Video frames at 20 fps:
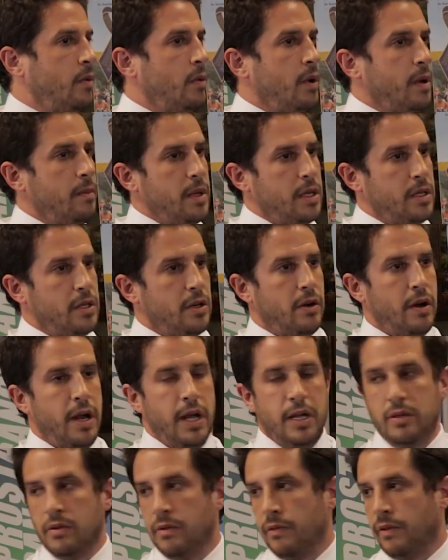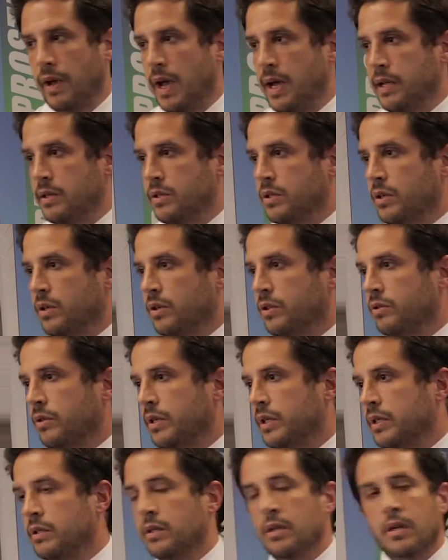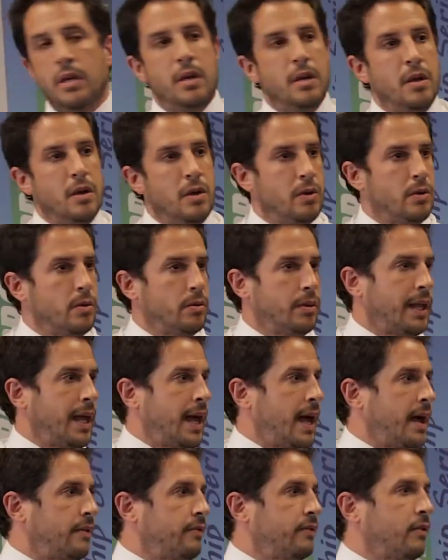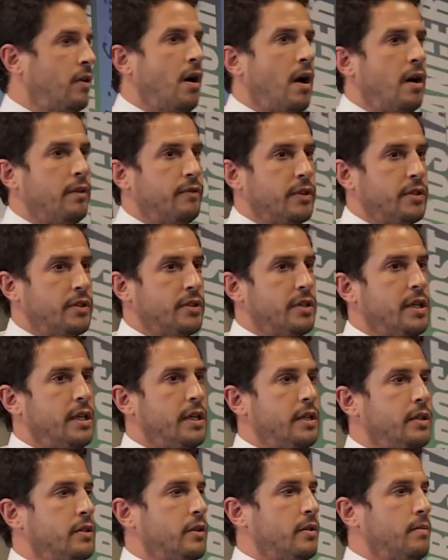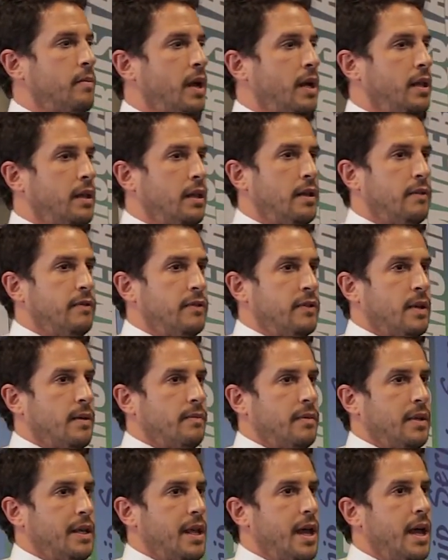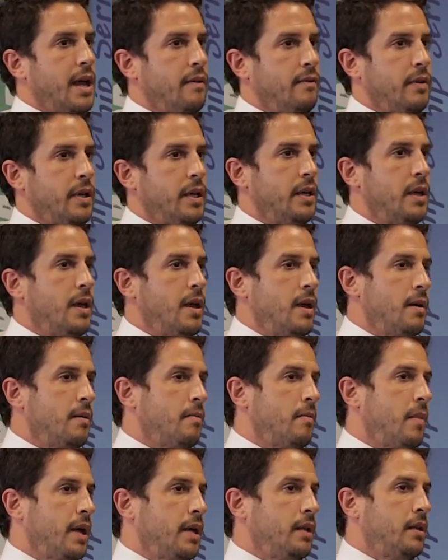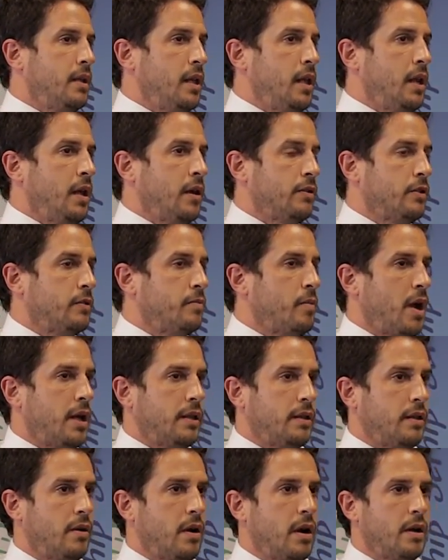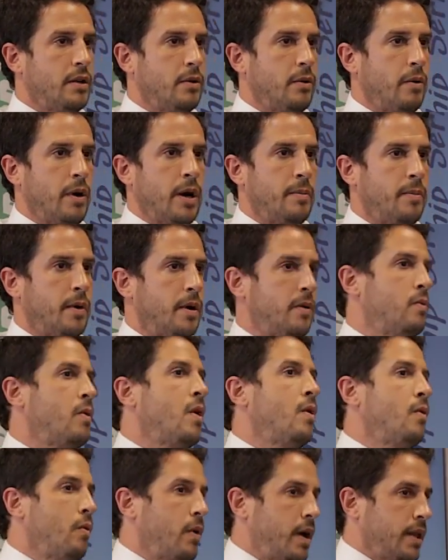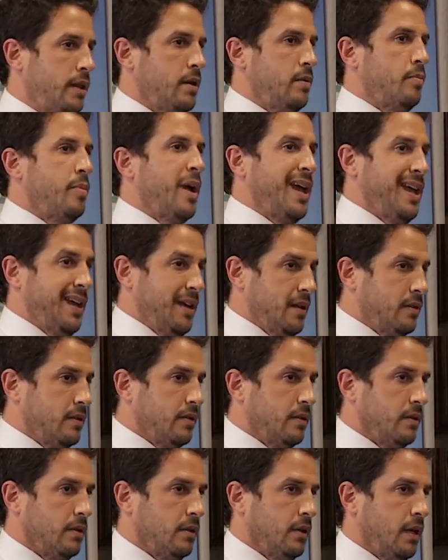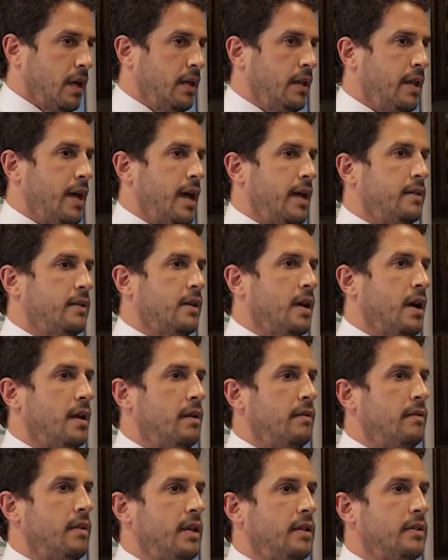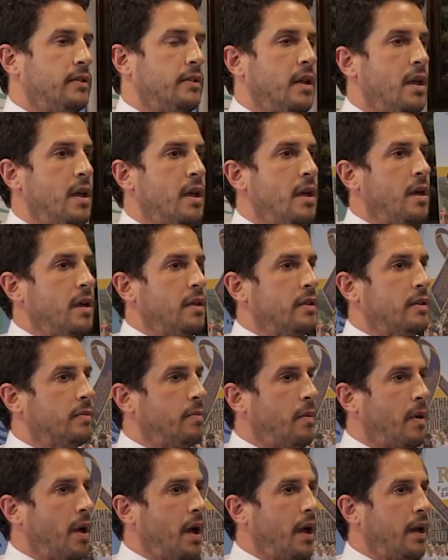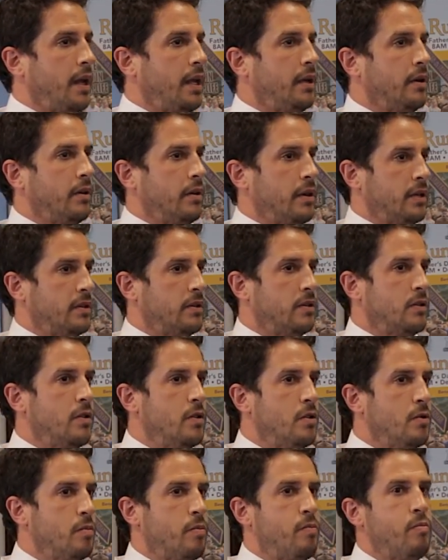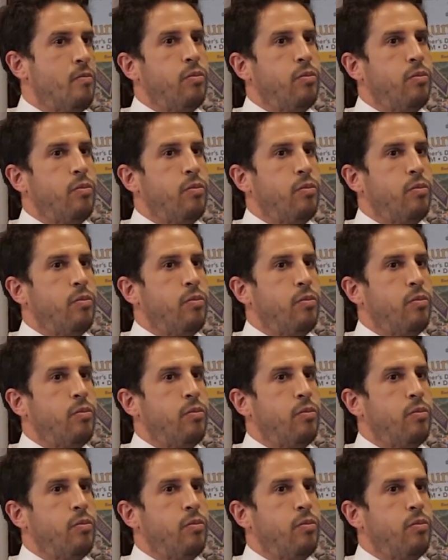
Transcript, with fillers: Women your age who've had children who laugh, cough, or sneeze, or might lift something heavy might you know spot their underwear but won't wet their pants, and that's kind of this spotting or this new